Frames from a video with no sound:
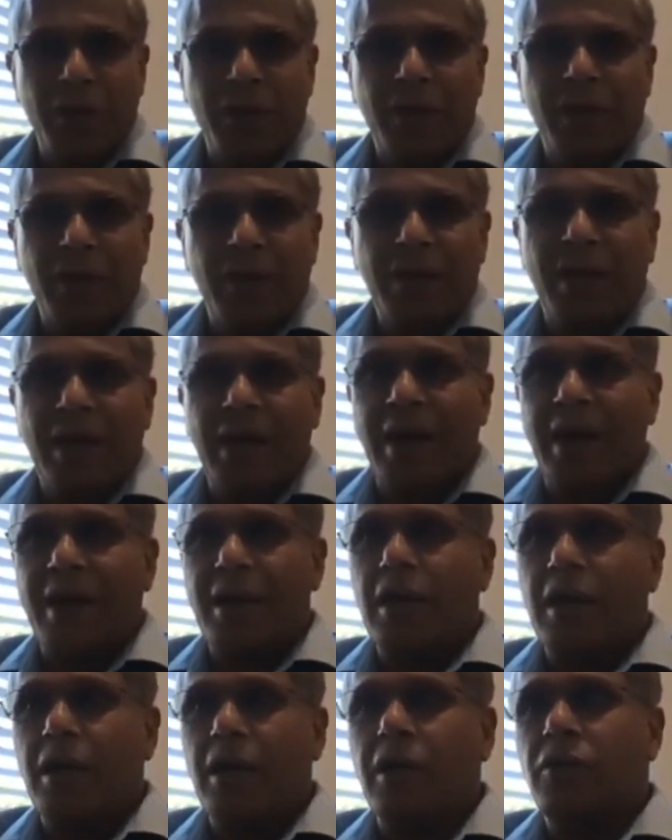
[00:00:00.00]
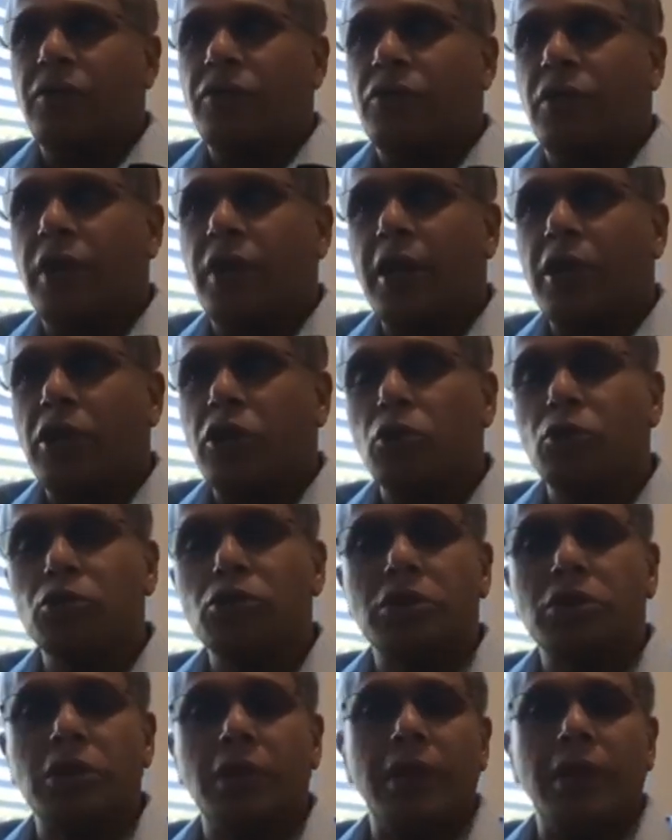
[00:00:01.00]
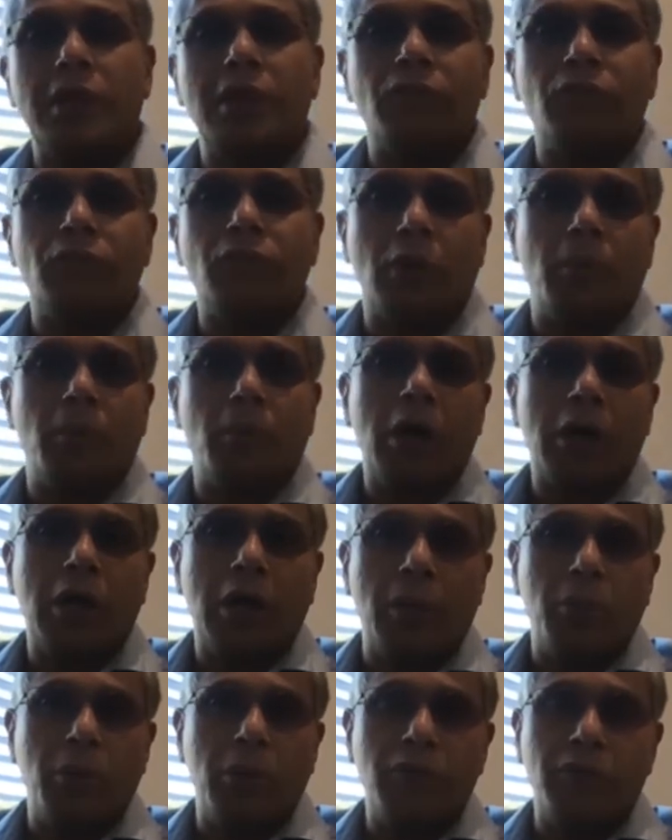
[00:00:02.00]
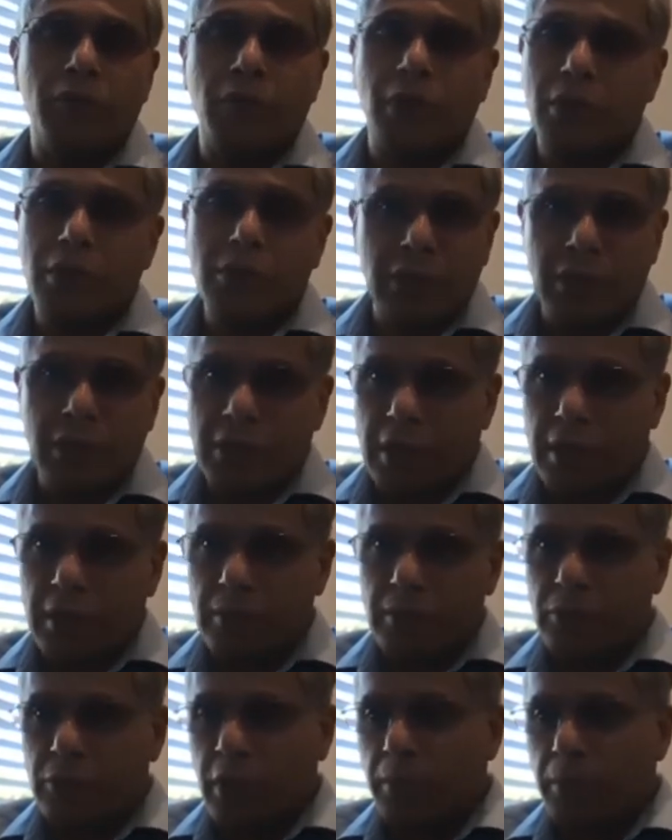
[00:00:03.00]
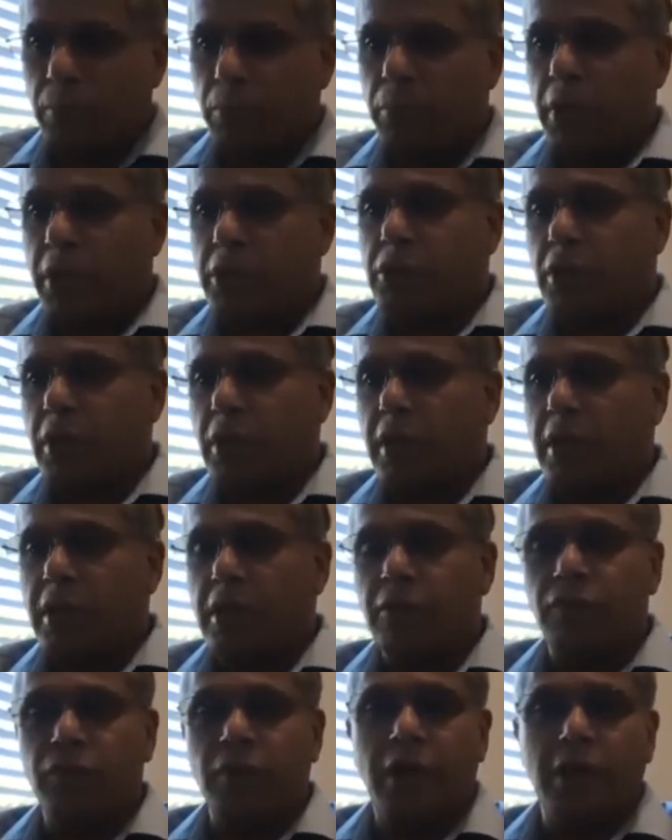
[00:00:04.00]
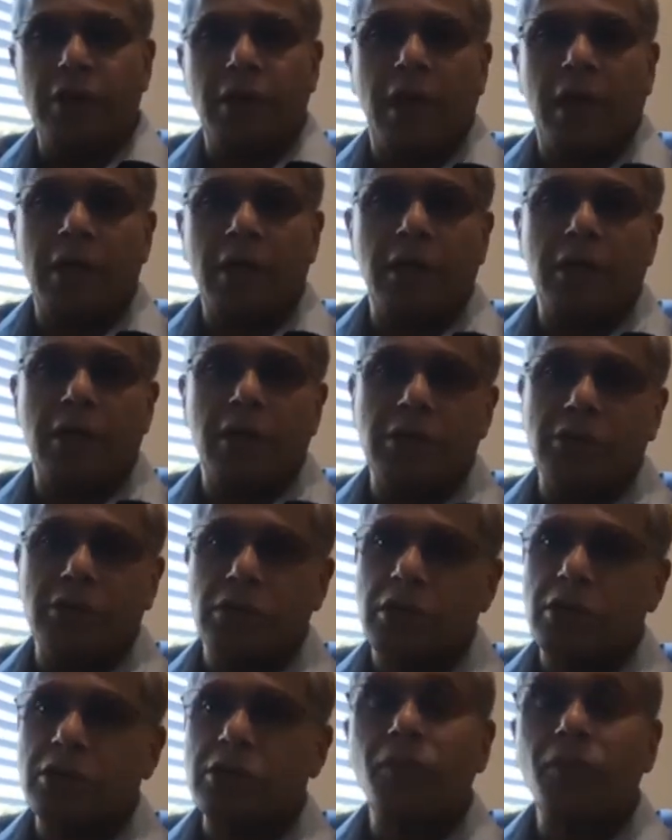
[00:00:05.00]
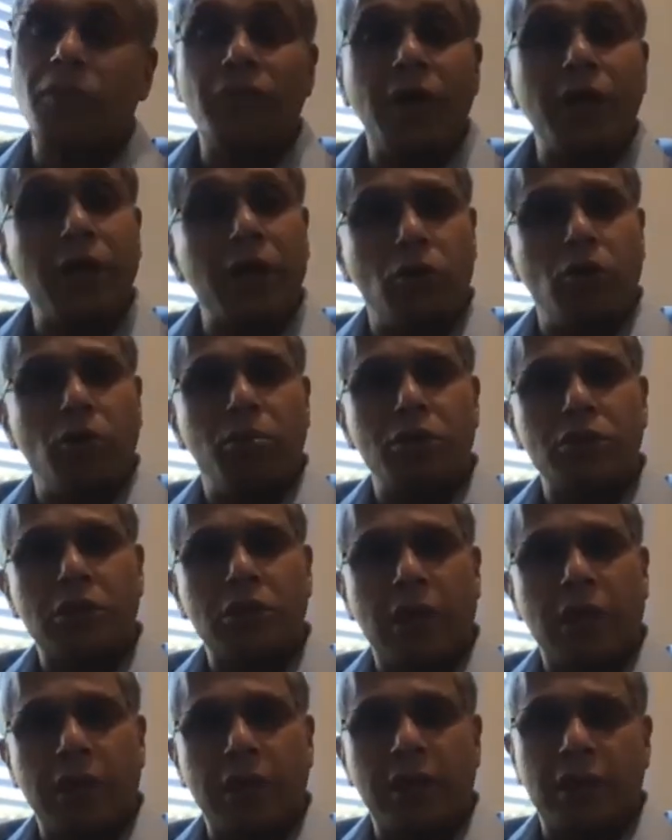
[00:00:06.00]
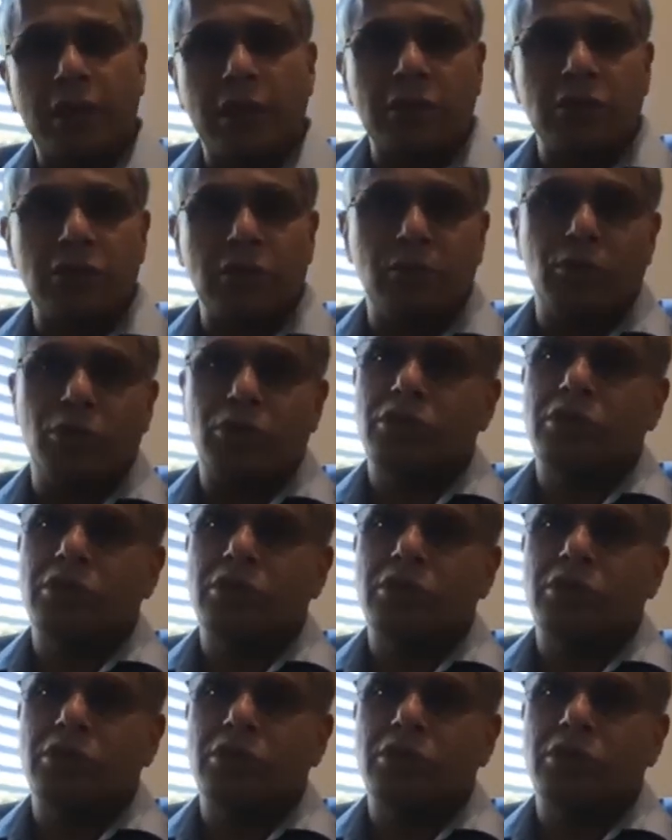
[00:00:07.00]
Okay. And they used it for about a couple of years and they, they basically defined the architecture. It's a very robust architecture because